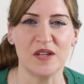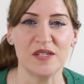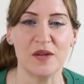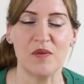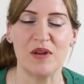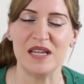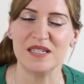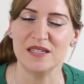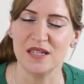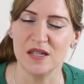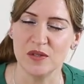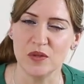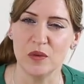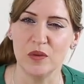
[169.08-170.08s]
us, it releases
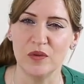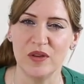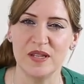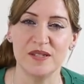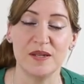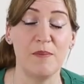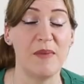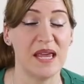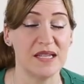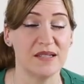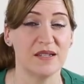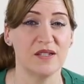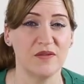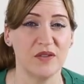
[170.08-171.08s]
endorphins and
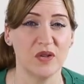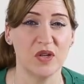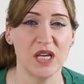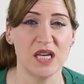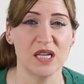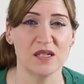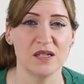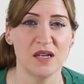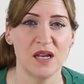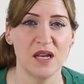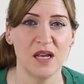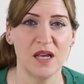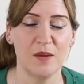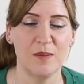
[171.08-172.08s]
makes us feel good.
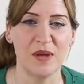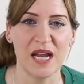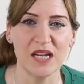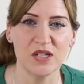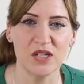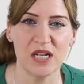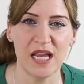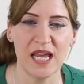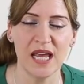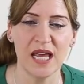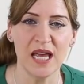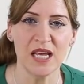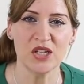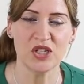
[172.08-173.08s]
But
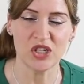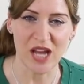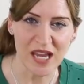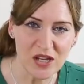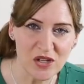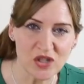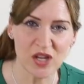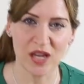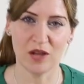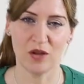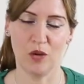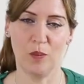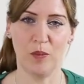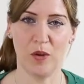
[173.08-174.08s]
actually,
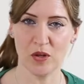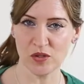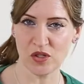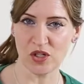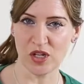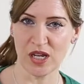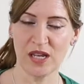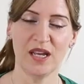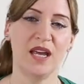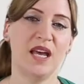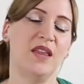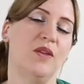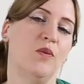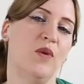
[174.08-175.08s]
changing your posture
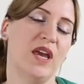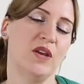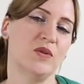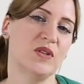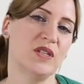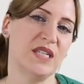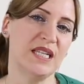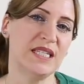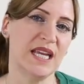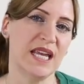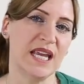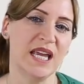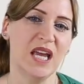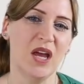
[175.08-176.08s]
and the way you're
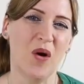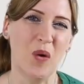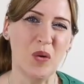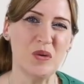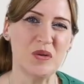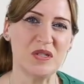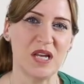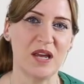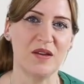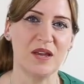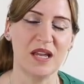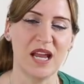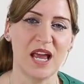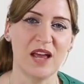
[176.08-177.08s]
sitting also
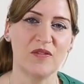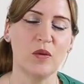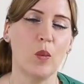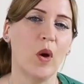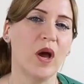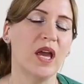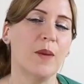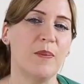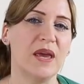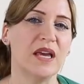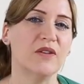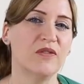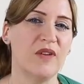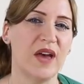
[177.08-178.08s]
can have quite a
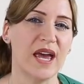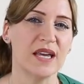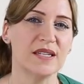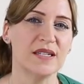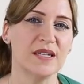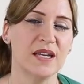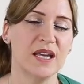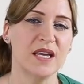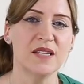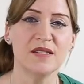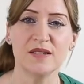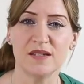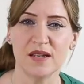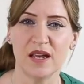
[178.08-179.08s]
big effect.
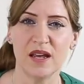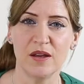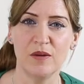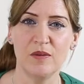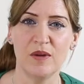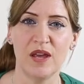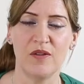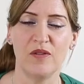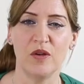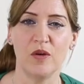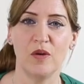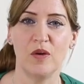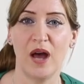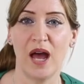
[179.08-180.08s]
So, if
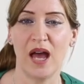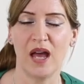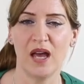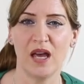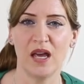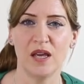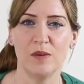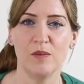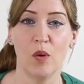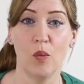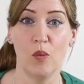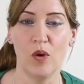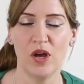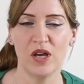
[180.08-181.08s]
you're at
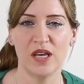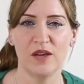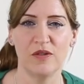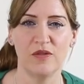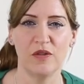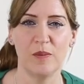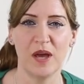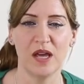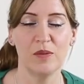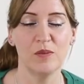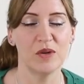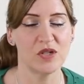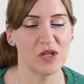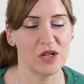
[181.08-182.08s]
home working from
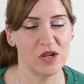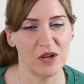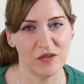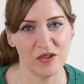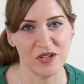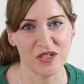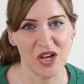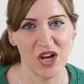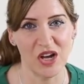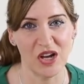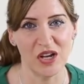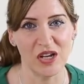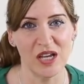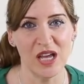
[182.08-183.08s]
home, which a lot of us
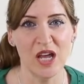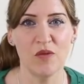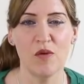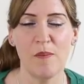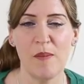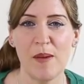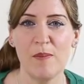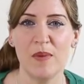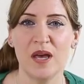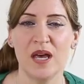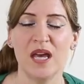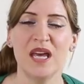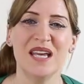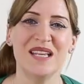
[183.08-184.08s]
are, remember